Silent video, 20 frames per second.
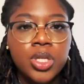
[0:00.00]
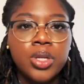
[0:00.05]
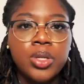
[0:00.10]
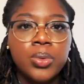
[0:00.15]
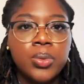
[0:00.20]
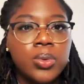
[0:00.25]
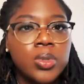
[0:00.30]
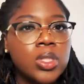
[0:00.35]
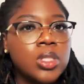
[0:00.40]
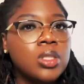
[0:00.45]
You
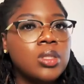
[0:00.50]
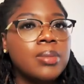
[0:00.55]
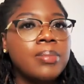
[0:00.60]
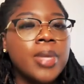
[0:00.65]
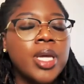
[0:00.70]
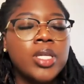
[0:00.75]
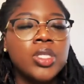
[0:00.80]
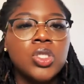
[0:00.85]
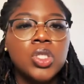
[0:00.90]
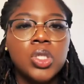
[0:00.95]
want to
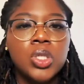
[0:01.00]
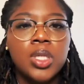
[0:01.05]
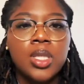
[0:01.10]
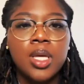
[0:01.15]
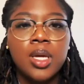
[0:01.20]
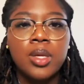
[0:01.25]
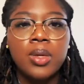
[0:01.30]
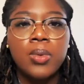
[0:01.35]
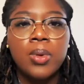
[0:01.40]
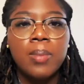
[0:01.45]
make sure
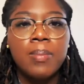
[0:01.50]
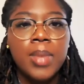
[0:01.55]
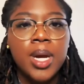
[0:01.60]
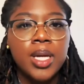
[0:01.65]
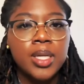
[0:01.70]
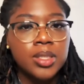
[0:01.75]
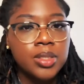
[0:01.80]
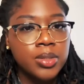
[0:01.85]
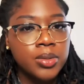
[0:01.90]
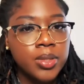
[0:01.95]
that you are
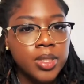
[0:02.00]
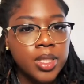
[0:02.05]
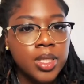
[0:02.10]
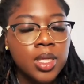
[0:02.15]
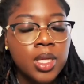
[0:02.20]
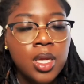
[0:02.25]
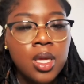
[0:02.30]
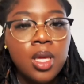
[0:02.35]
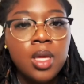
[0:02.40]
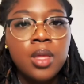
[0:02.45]

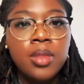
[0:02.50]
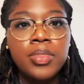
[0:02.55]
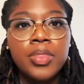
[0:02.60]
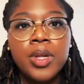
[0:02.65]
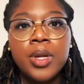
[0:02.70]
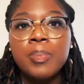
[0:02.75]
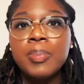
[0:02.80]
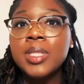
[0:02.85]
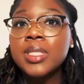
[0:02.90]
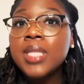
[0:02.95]
monitoring their
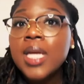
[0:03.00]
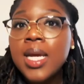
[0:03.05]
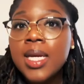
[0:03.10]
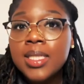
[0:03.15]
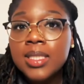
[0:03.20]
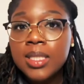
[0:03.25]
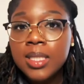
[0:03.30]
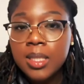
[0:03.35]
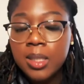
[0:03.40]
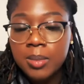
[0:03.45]

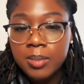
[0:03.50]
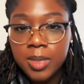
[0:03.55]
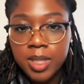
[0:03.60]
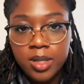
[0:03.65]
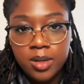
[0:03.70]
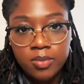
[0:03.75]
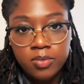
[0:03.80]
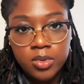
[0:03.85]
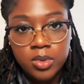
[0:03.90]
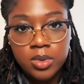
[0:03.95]
potassium
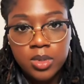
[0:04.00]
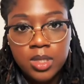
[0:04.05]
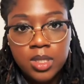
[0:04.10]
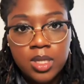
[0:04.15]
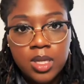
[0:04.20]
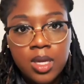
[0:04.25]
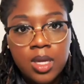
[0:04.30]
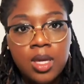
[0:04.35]
levels.